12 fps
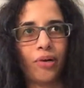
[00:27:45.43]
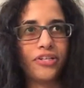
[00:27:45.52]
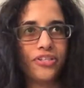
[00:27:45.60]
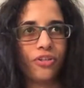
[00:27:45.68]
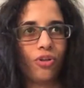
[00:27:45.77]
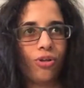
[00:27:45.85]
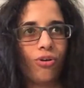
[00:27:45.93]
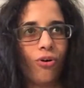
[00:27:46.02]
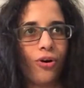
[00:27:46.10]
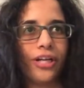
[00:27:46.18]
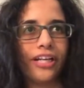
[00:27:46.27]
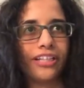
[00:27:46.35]
praising the
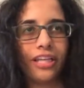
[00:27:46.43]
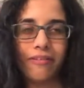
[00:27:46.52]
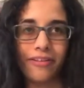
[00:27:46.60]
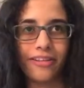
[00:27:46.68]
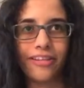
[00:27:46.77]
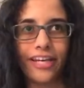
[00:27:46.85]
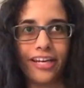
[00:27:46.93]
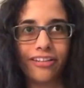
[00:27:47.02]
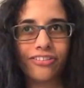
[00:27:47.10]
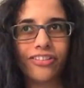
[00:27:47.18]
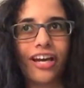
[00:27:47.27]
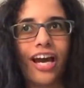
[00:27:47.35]
Lord and giving
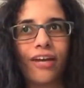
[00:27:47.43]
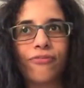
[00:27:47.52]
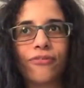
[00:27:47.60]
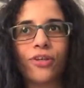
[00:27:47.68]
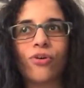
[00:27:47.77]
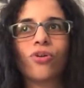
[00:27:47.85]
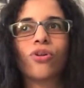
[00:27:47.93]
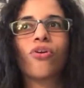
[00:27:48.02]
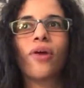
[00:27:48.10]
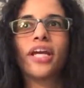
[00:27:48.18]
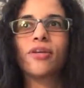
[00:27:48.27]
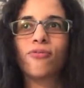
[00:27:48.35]
thanks, I feel
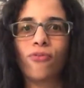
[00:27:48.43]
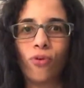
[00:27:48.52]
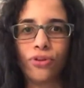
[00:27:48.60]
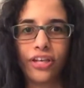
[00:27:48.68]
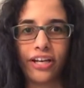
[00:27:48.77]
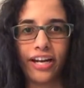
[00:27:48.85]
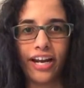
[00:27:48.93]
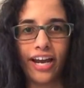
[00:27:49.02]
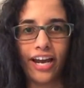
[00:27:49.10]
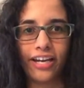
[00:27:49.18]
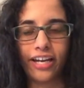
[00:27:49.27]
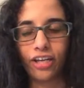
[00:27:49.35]
grateful that I
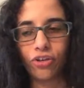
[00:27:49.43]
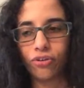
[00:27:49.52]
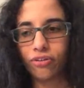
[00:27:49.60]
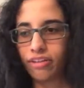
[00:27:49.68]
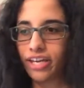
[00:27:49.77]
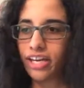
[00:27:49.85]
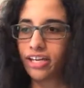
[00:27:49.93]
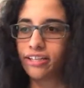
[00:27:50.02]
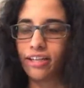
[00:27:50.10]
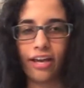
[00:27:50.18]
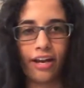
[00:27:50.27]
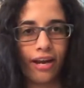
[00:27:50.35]
had a good
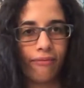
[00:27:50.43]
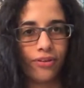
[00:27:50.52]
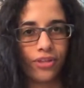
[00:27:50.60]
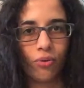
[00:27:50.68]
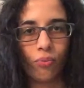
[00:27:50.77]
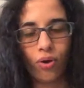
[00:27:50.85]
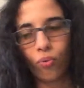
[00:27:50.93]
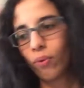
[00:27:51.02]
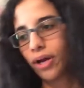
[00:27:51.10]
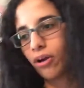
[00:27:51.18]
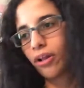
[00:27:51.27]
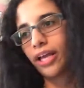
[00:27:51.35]
day, that everything went
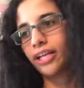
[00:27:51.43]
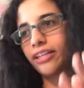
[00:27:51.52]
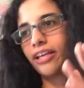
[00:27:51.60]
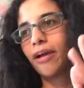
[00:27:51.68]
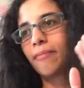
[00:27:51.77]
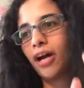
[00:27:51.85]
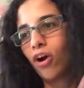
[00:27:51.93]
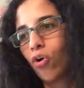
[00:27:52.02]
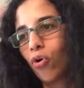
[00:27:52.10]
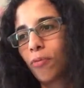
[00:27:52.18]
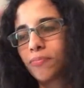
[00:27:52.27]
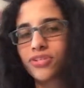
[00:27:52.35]
well, and that I'm at
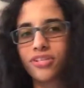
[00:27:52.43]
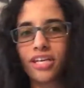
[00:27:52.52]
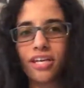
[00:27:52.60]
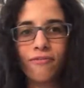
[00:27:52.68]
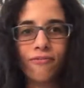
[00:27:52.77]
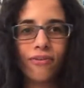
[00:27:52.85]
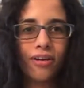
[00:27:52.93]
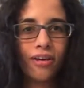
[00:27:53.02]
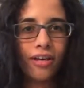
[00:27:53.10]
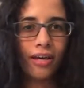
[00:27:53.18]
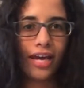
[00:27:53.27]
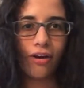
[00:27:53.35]
home safe,
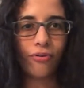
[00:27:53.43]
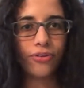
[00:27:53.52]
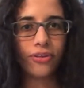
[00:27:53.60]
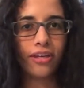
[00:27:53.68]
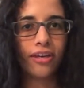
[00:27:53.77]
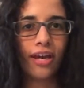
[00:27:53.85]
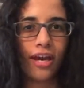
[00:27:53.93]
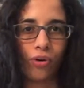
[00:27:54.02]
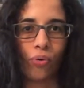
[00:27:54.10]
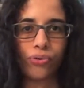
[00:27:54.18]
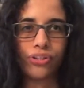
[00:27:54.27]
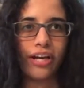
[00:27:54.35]
healthy,
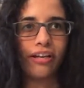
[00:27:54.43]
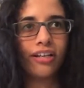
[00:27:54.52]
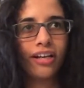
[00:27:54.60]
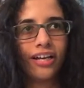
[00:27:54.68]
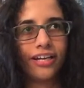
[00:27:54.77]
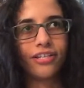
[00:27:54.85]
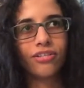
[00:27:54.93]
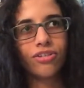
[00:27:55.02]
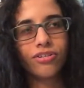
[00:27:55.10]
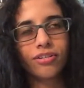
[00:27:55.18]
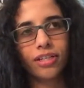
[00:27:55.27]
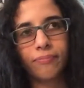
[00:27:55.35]
and all that.
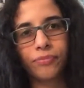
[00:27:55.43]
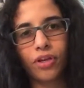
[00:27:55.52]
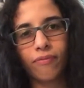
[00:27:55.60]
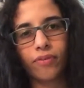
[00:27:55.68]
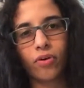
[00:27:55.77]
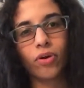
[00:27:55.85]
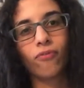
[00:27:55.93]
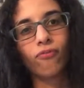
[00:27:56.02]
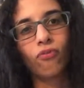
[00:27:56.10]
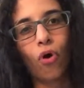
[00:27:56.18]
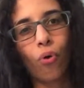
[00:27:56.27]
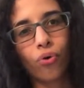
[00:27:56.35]
It's just that I'm not very
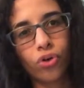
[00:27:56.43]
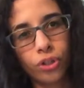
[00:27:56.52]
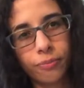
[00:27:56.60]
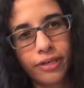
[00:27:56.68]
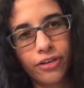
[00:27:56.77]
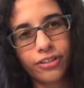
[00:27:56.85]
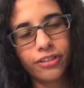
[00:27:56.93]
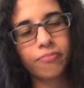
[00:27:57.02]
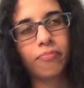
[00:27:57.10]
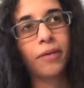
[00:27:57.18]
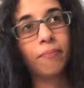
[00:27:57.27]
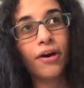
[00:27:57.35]
vocal about
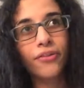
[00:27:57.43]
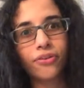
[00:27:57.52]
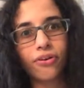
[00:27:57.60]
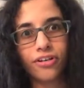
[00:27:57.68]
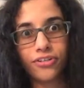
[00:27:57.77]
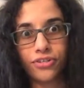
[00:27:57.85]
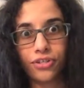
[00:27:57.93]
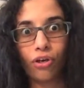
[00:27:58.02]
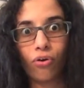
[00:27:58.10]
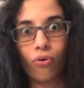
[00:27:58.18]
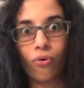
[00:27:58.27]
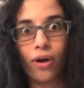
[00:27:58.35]
it. My mother is
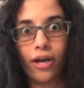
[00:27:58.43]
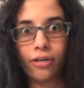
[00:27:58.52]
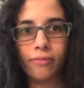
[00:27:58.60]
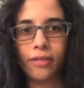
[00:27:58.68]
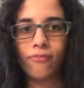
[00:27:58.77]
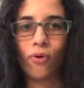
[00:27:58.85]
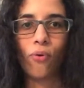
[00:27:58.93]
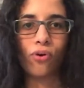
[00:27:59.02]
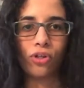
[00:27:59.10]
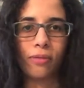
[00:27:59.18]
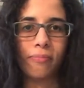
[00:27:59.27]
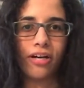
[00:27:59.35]
incredibly
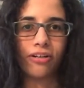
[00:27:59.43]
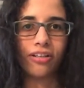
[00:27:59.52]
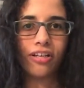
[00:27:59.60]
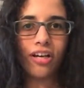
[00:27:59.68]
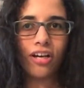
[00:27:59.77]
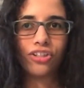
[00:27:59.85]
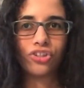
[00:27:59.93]
vocal about it.